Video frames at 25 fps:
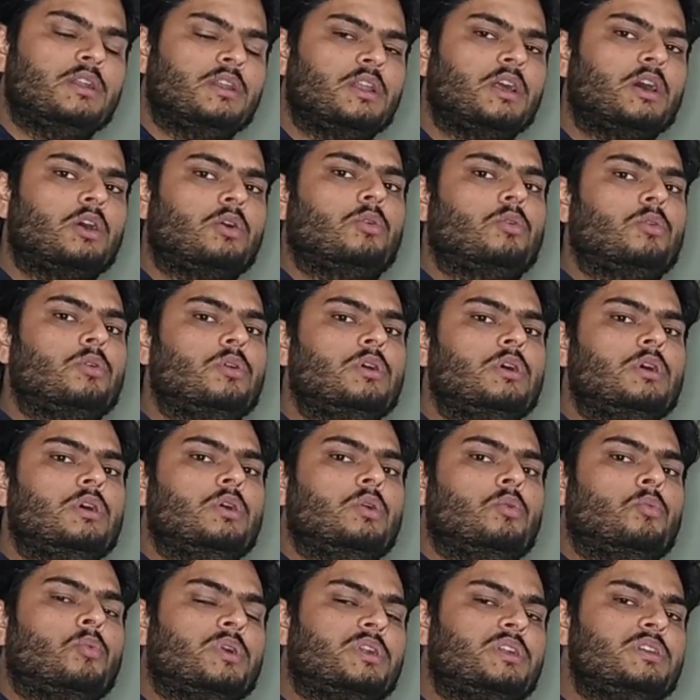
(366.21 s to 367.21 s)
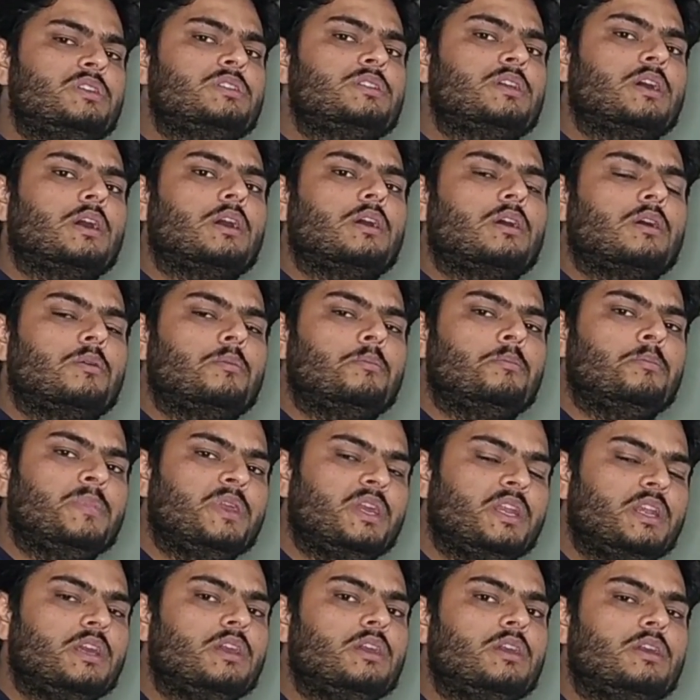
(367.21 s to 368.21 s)
Now, what is the
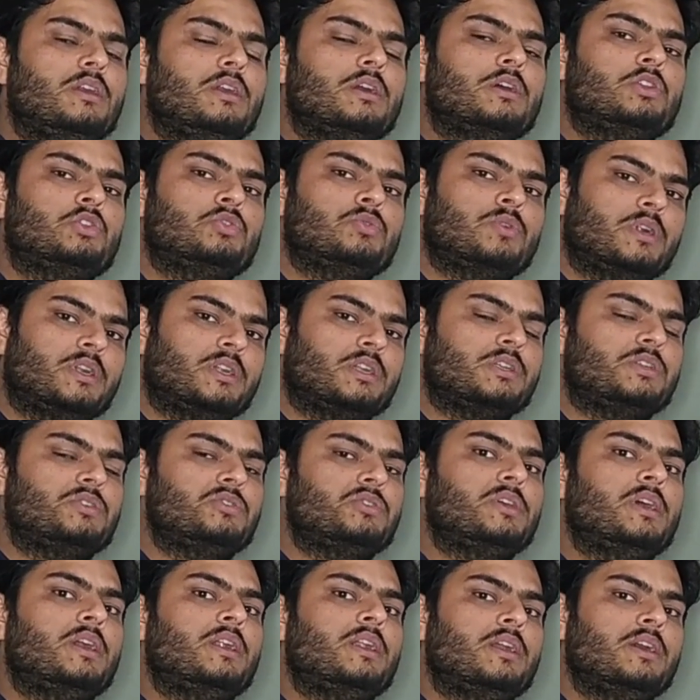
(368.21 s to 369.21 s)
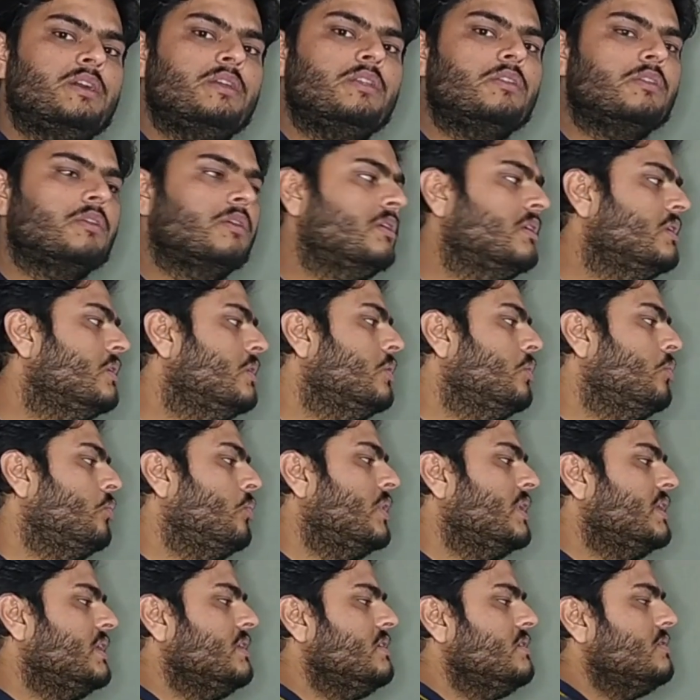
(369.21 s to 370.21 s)
meaning here to understand is
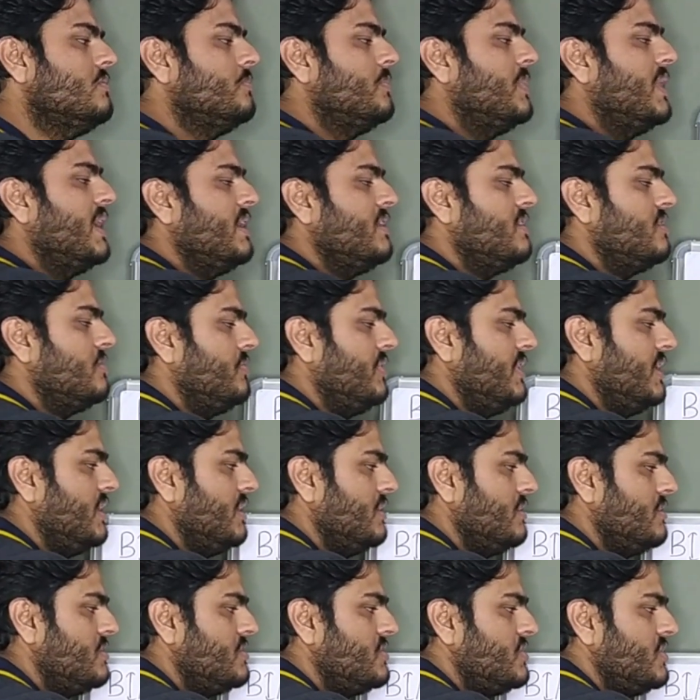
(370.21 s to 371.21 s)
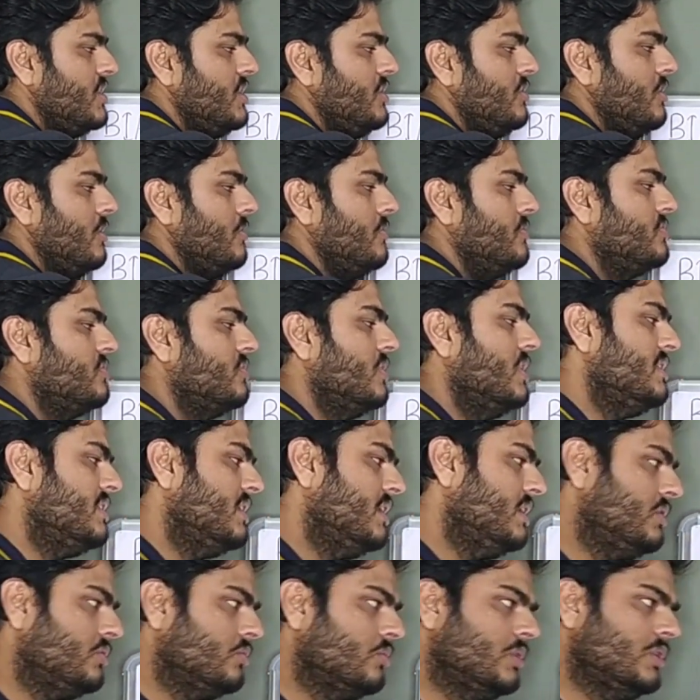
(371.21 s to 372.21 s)
what is bias variance trade-off. So as
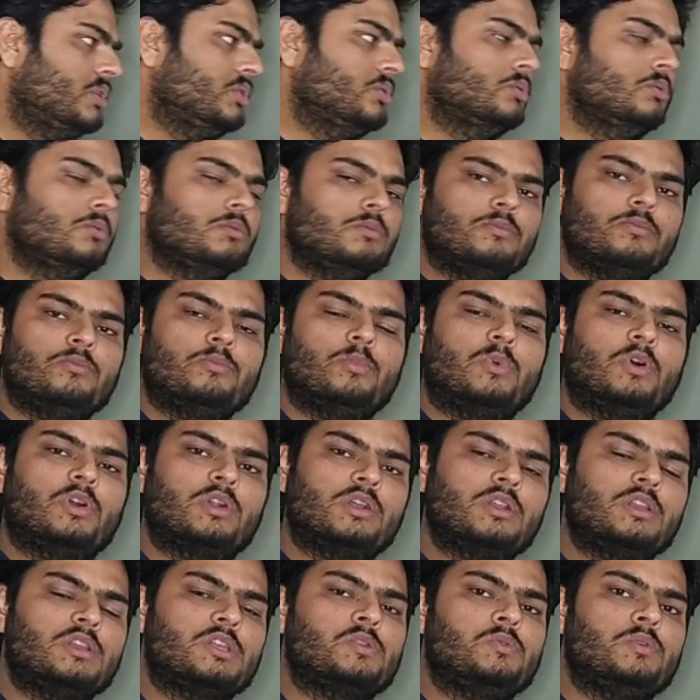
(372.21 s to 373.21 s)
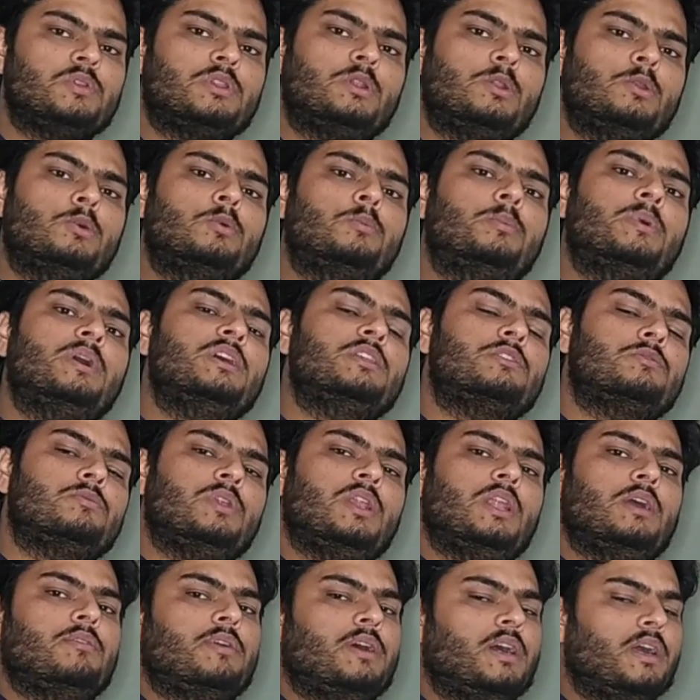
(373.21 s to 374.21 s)
I told you, models with low bias
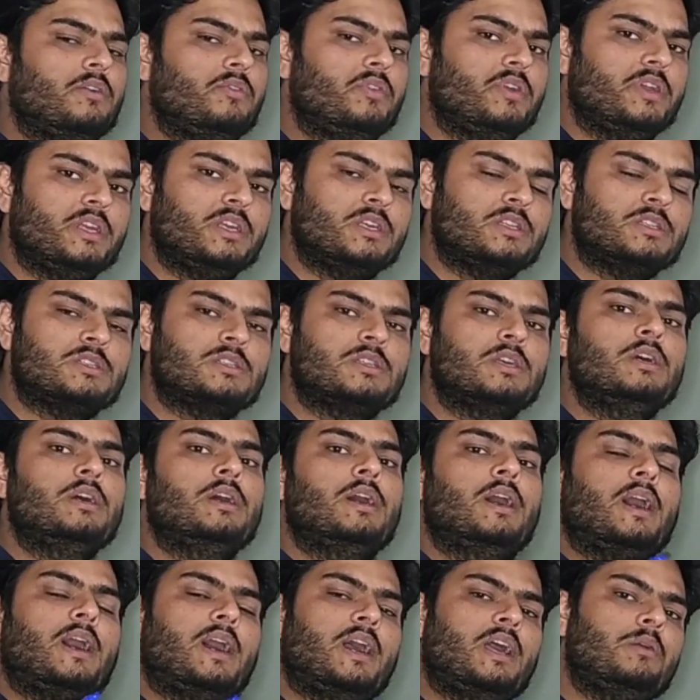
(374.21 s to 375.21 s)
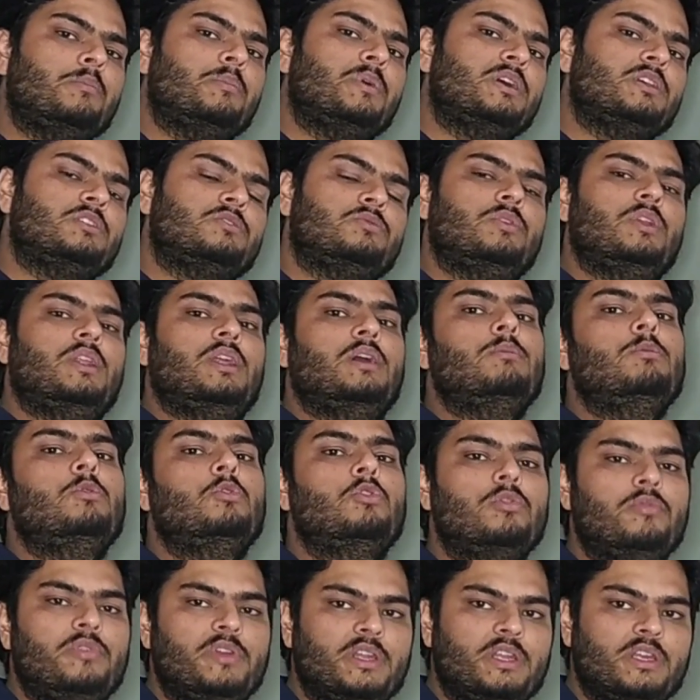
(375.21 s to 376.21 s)
will have high variance, high bias will have
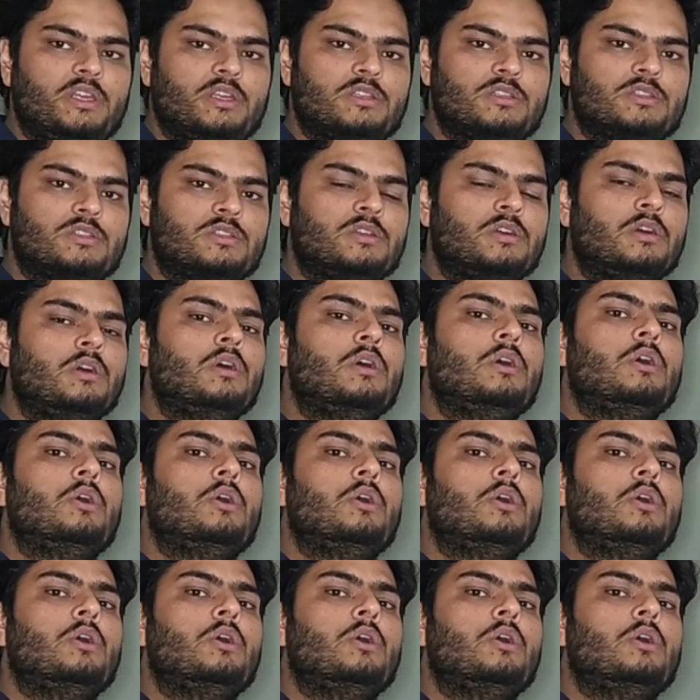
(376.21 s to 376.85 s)
low variance.